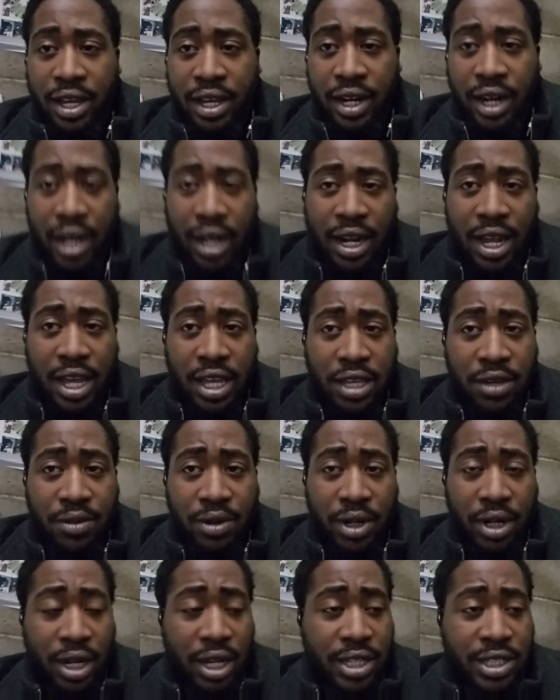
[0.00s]
It ain't like you would
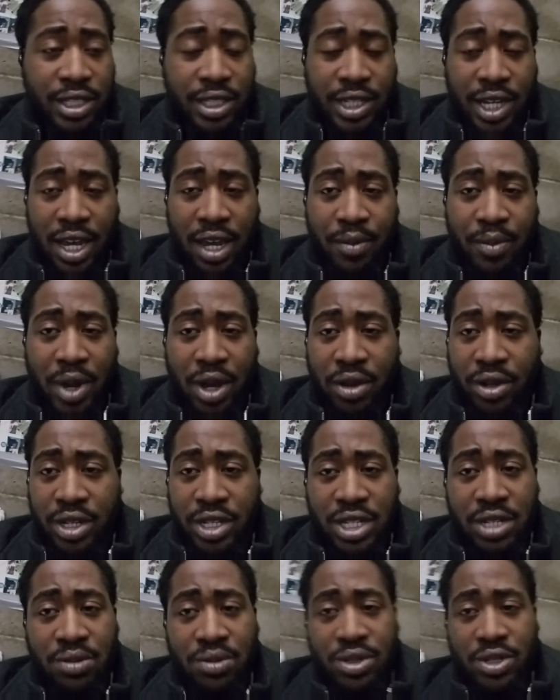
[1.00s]
have lost a timeout
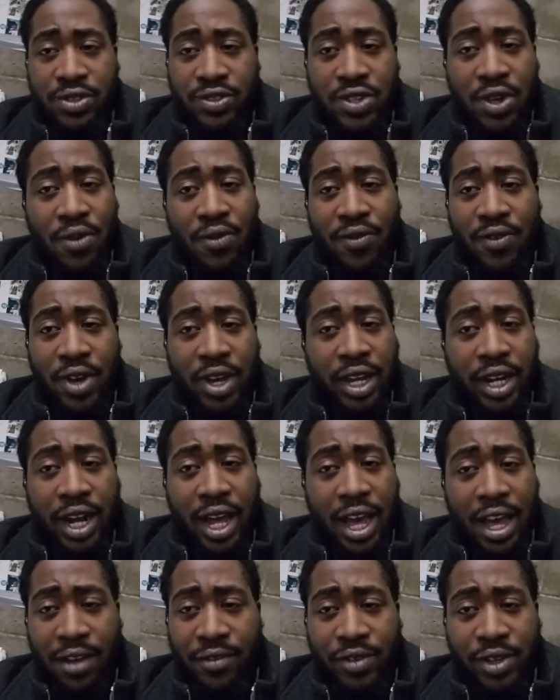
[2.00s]
because it was so fucking
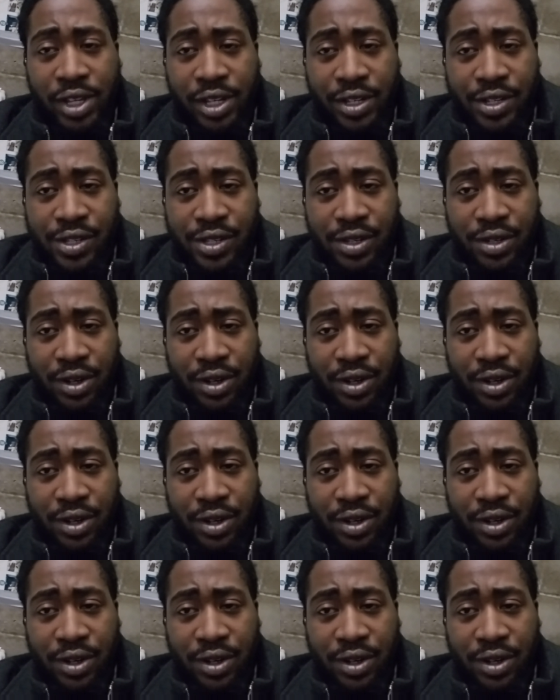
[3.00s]
obvious.